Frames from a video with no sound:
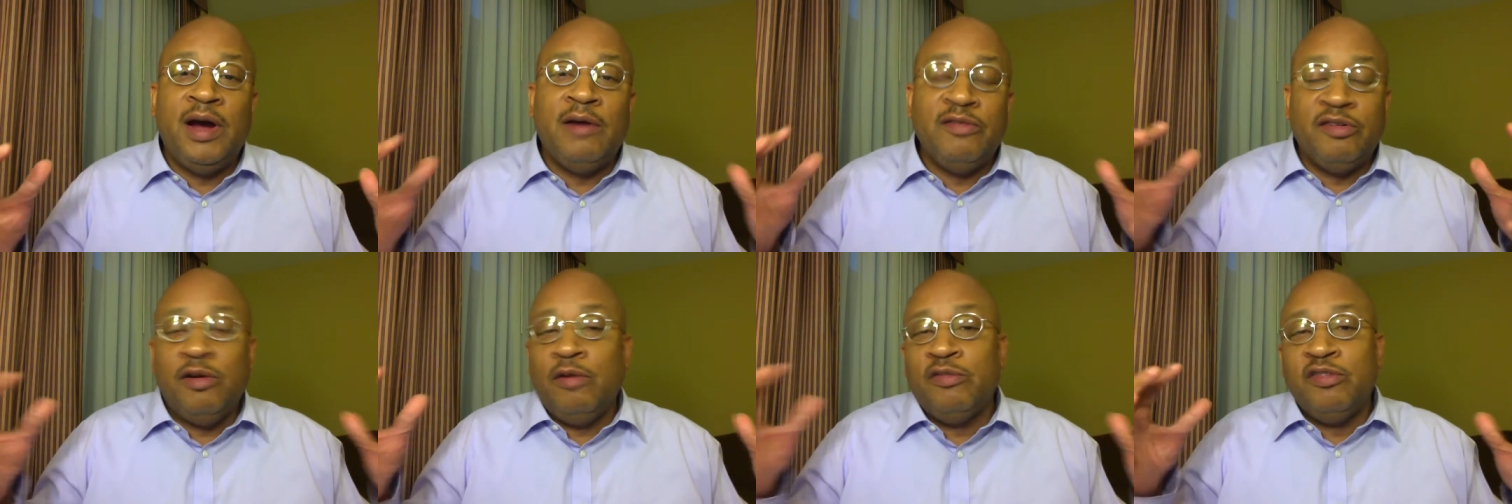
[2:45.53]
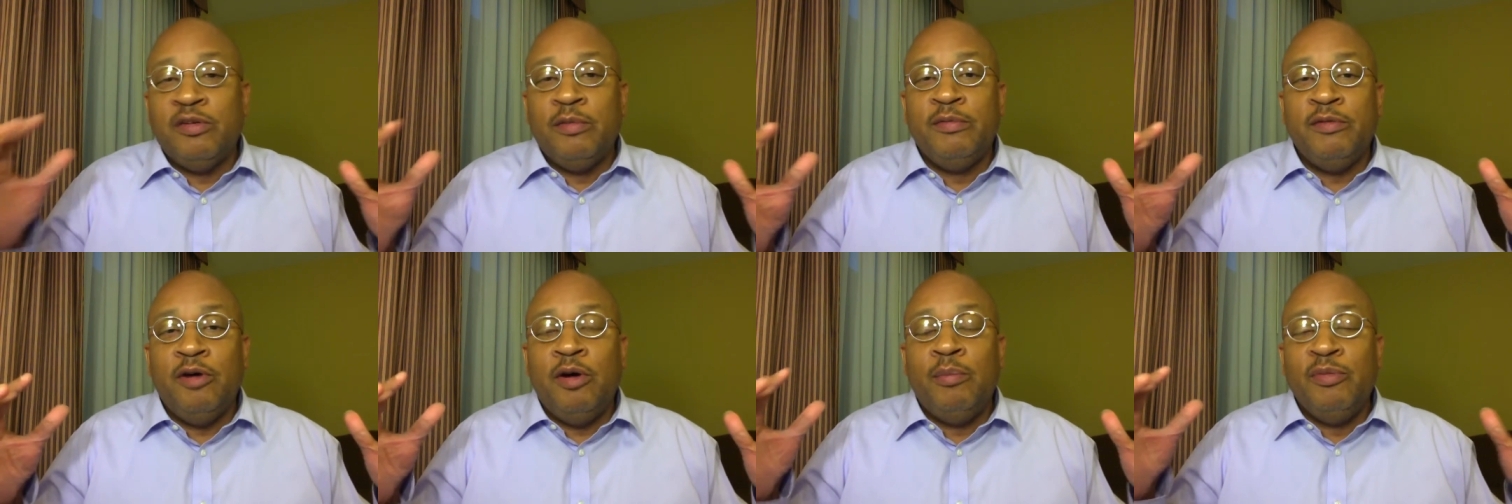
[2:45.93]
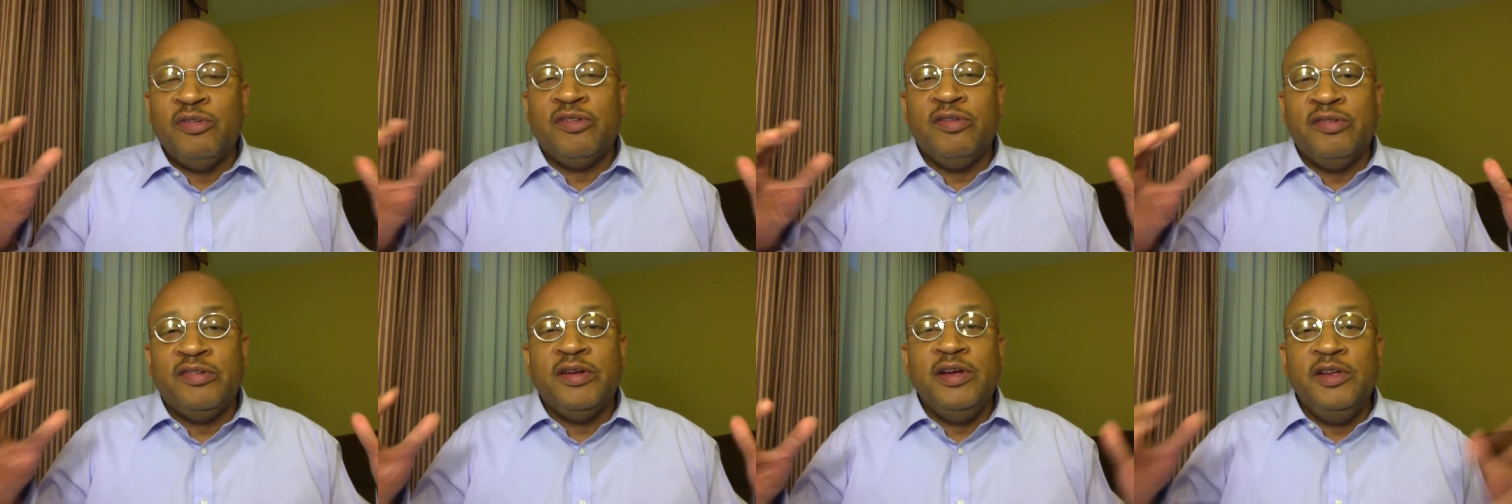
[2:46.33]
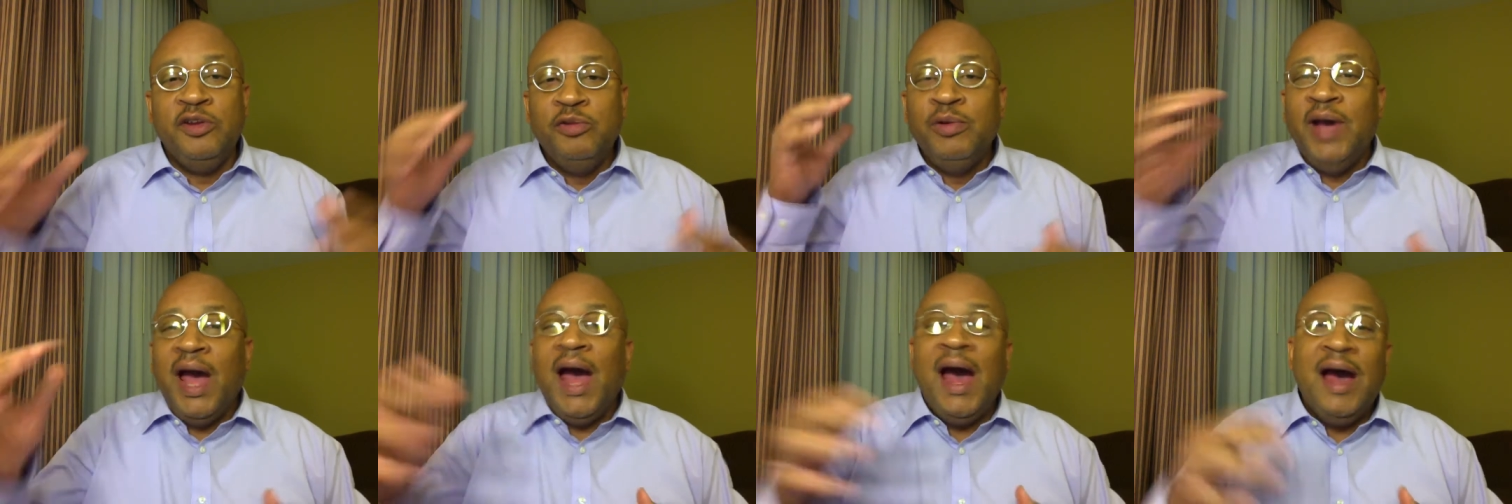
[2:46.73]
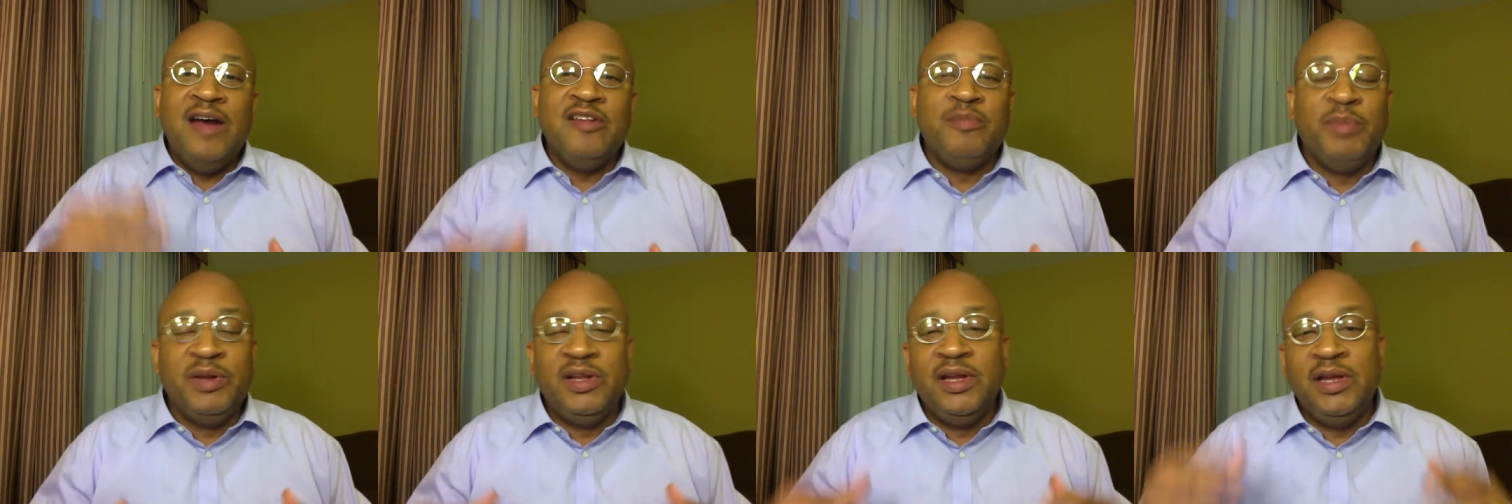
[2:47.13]
I was almost going to say you
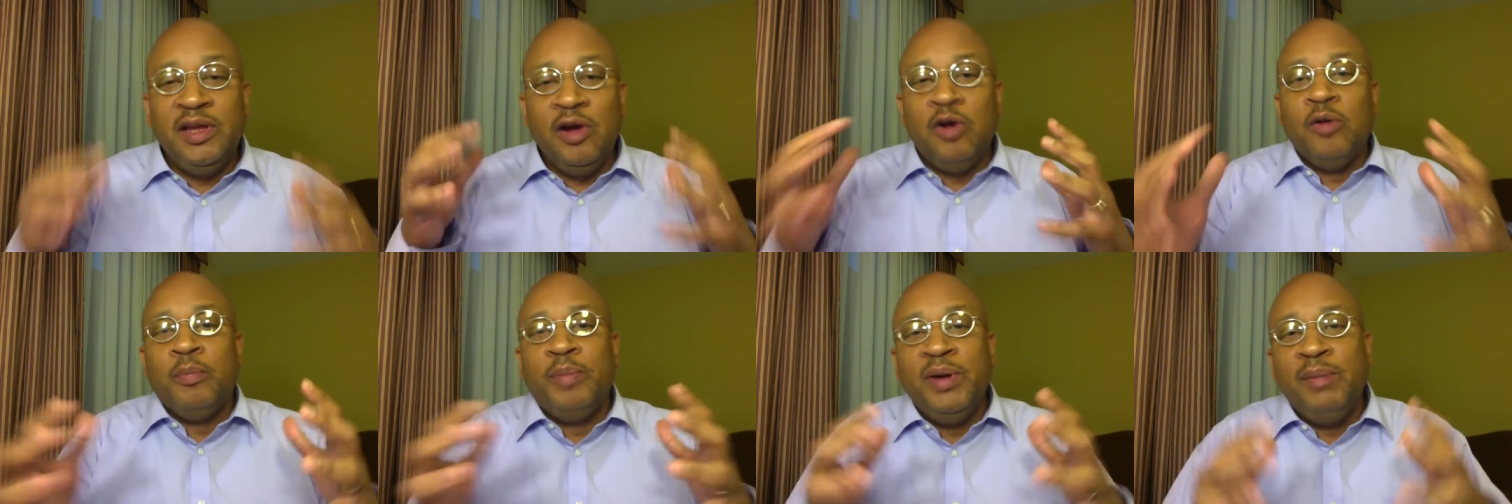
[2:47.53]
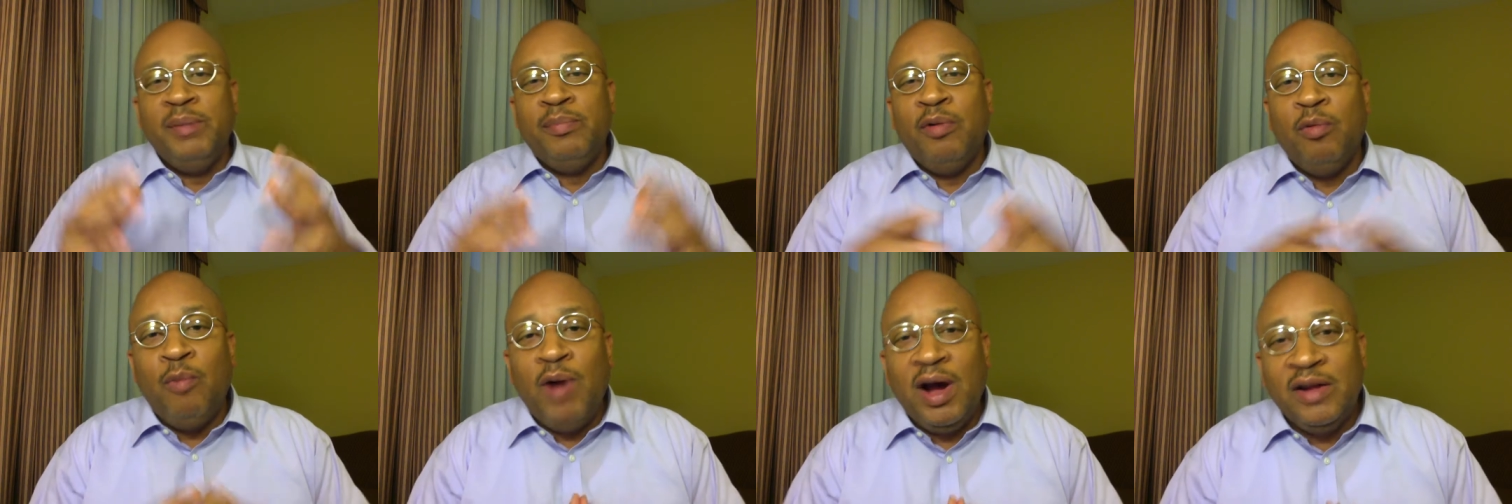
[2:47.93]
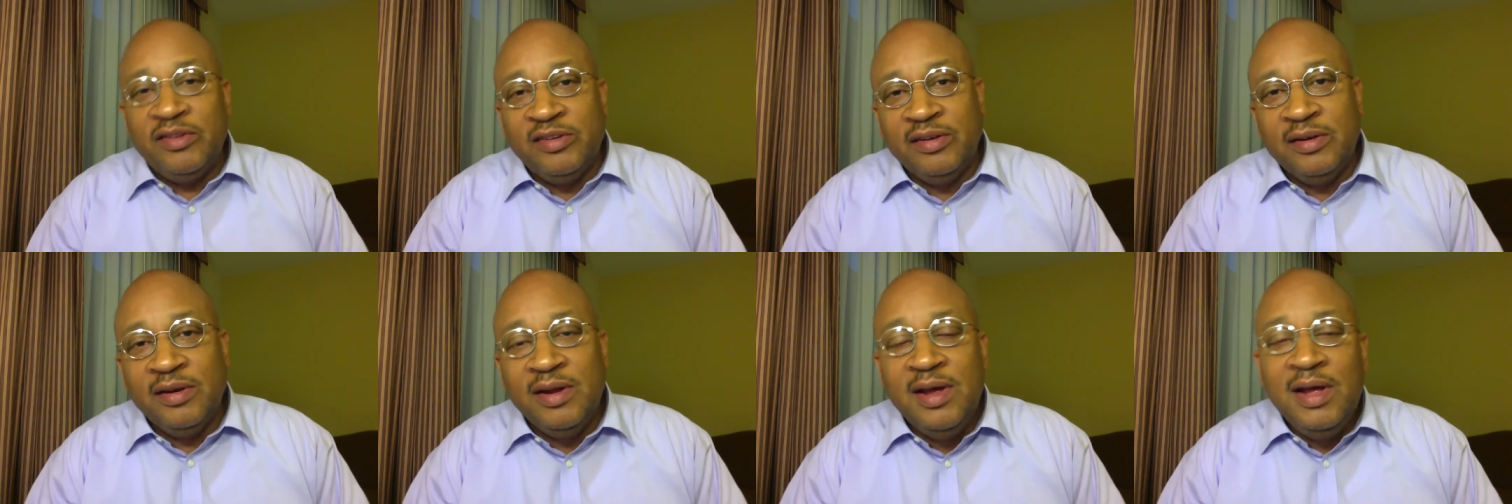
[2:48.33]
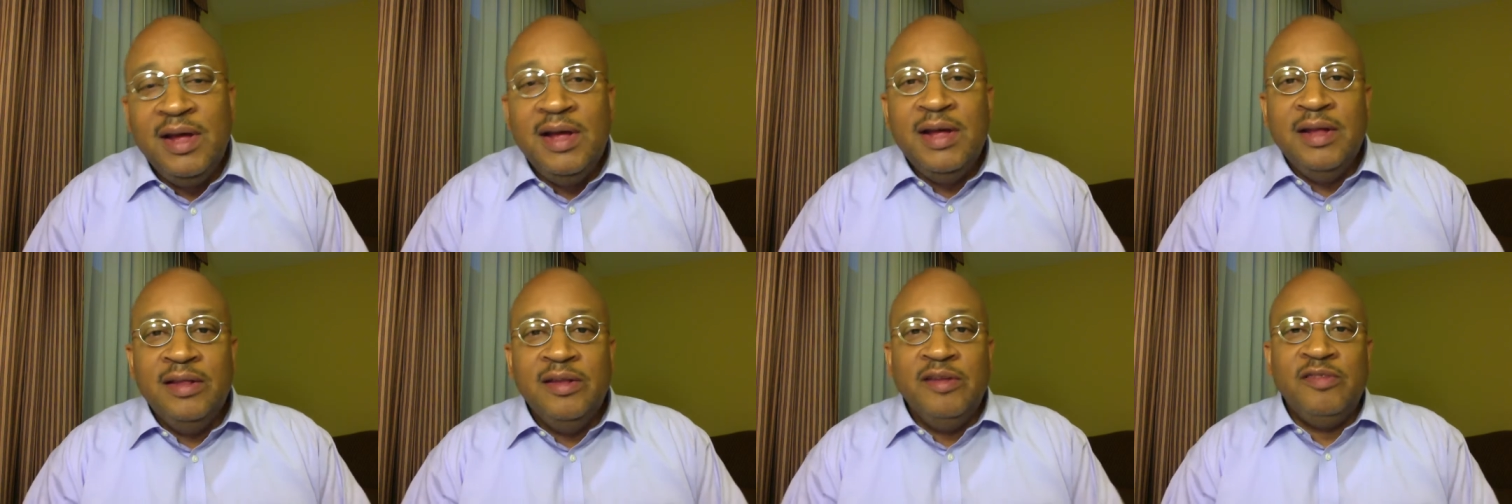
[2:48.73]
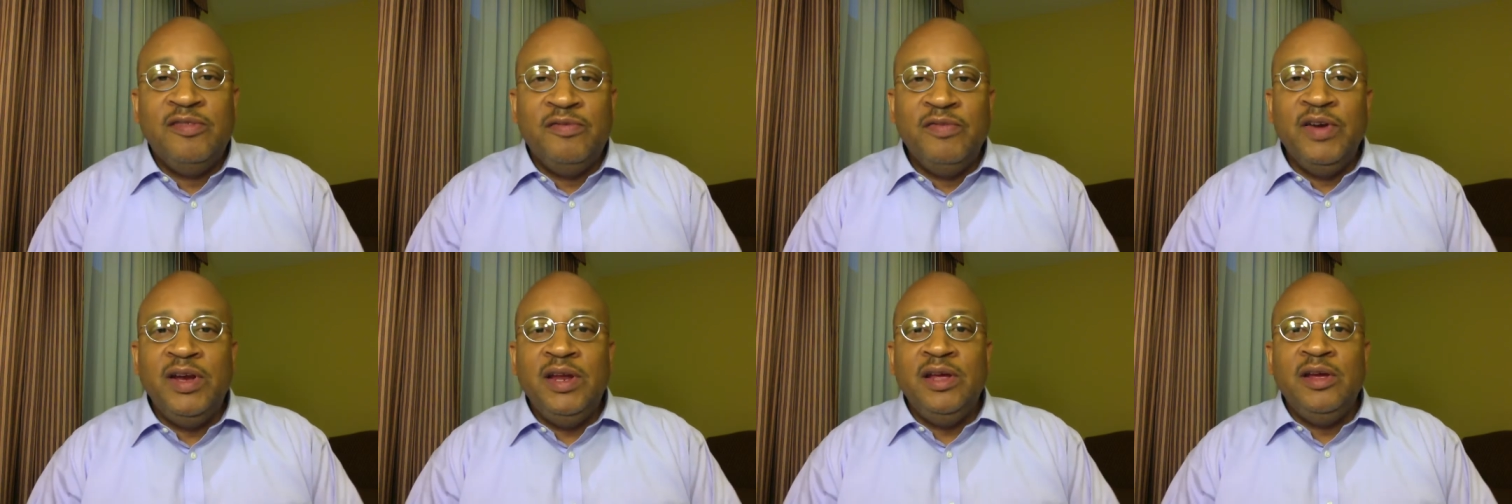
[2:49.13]
guys, but the young people watching this
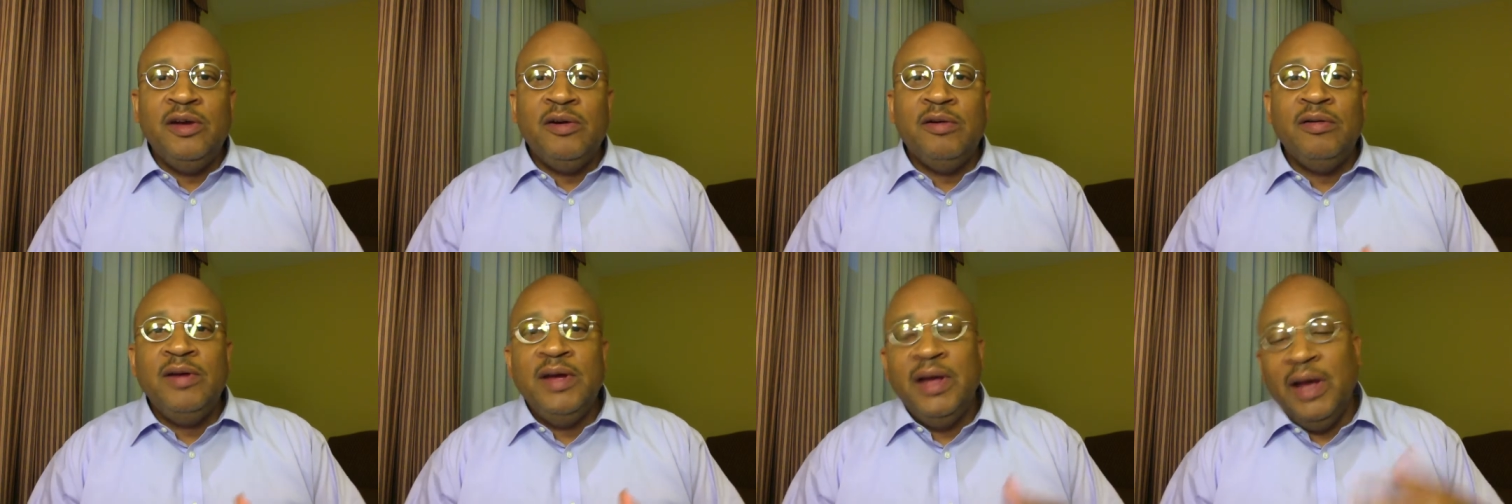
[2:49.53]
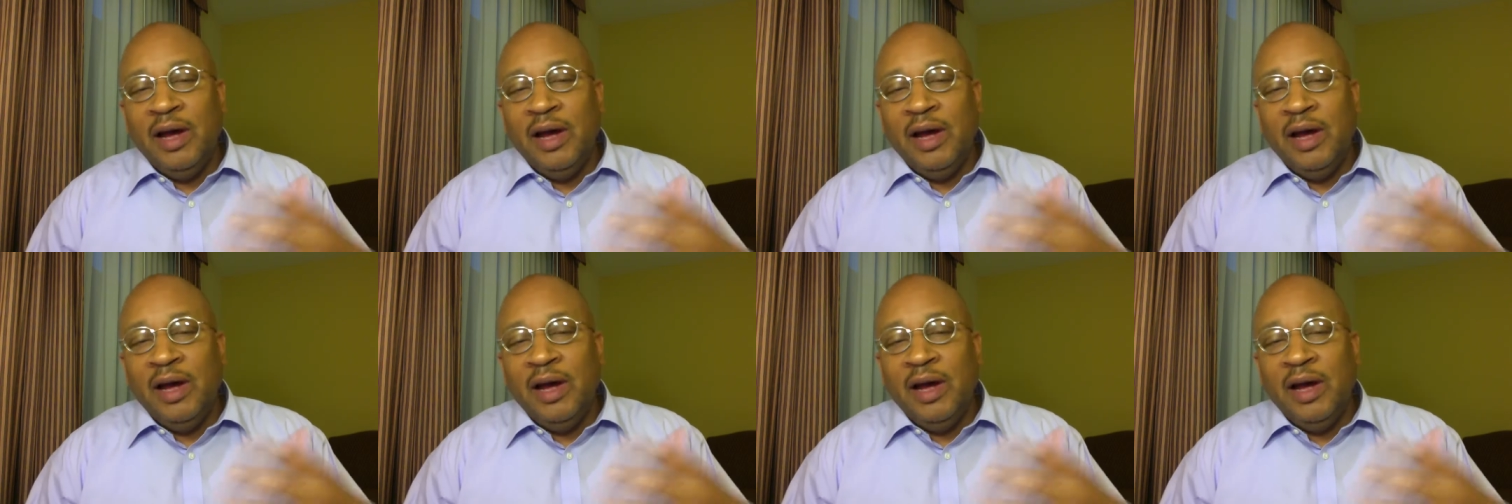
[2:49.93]
video,